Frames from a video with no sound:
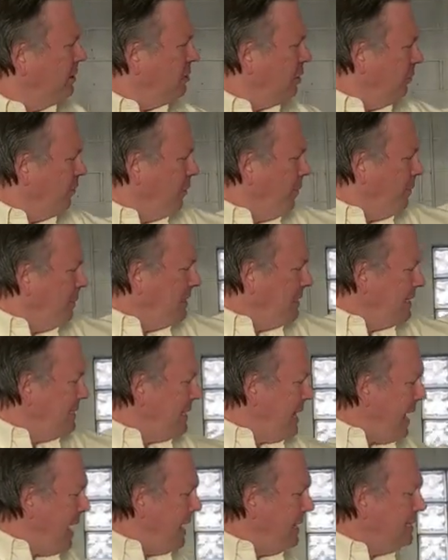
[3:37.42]
So from a
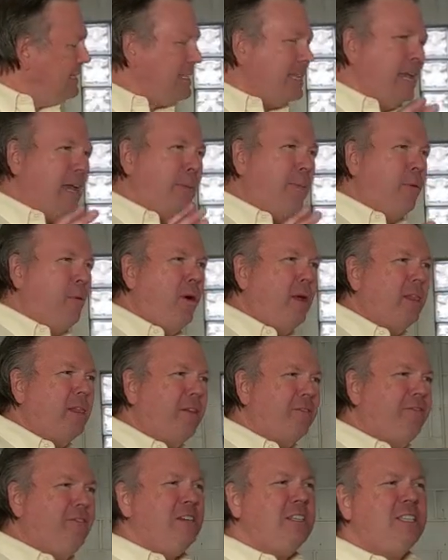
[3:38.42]
design
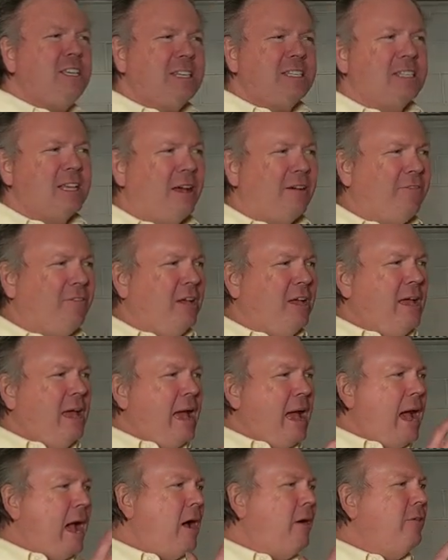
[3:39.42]
standpoint, the physics of
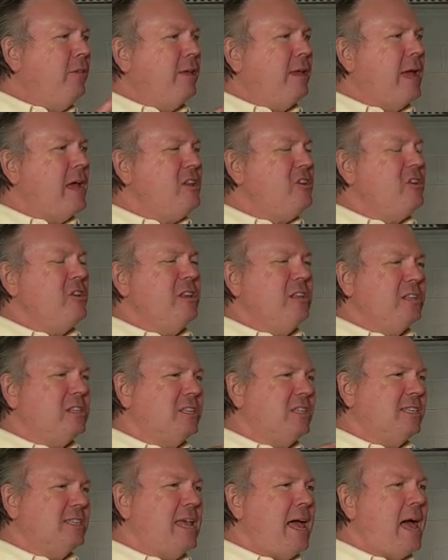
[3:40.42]
how the engine
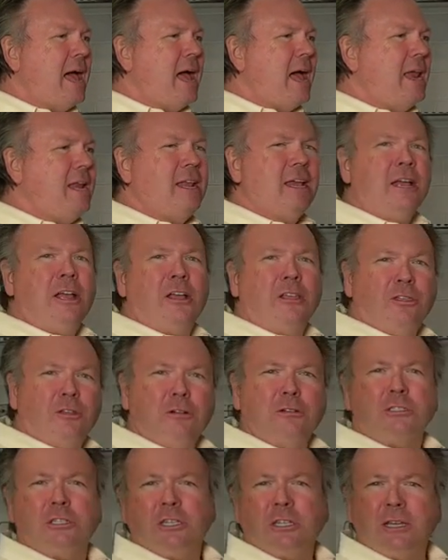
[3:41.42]
is designed,
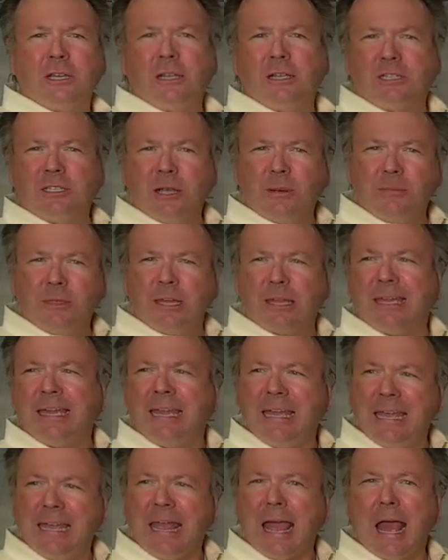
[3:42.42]
those are some of the
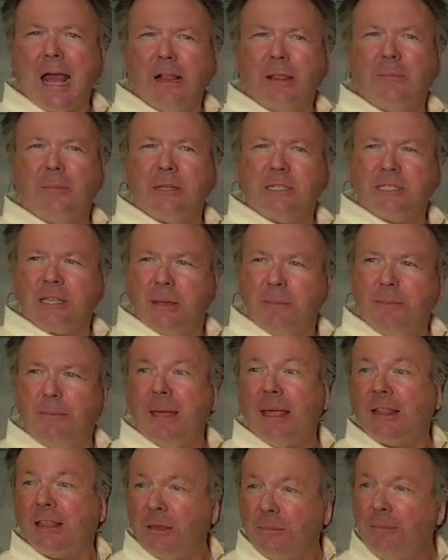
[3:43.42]
key elements that
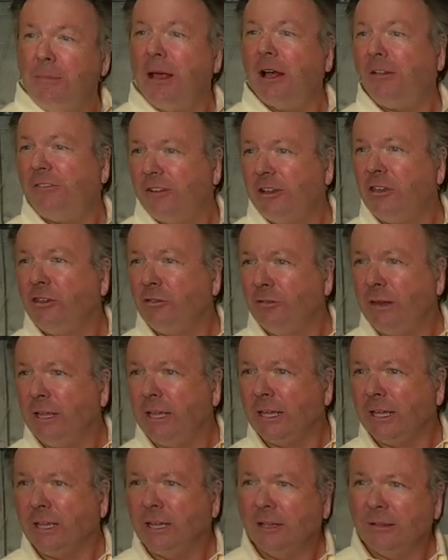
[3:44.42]
make the Melvin
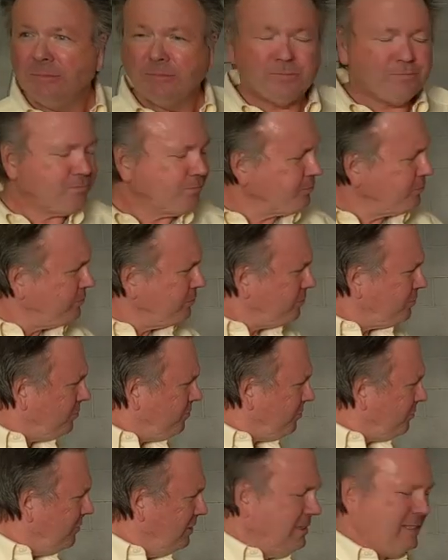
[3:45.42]
unique.
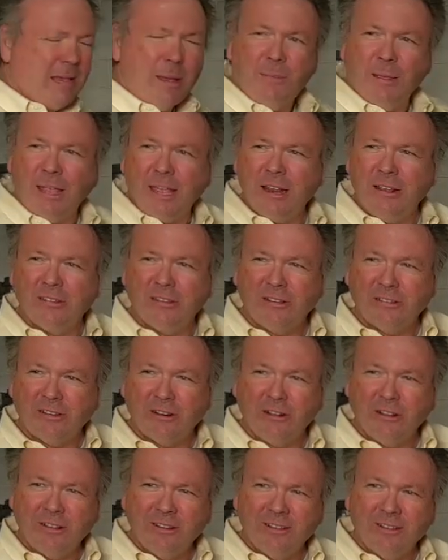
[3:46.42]
Does that make any
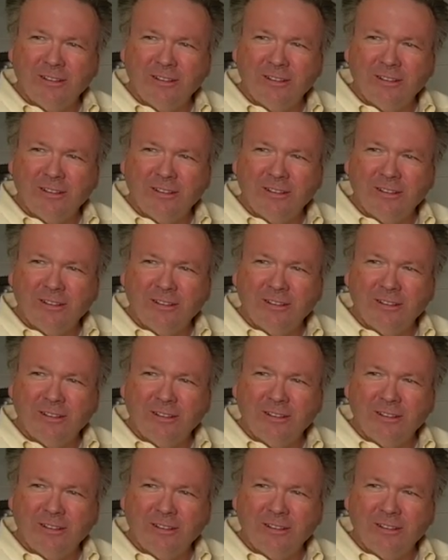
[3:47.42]
sense at all?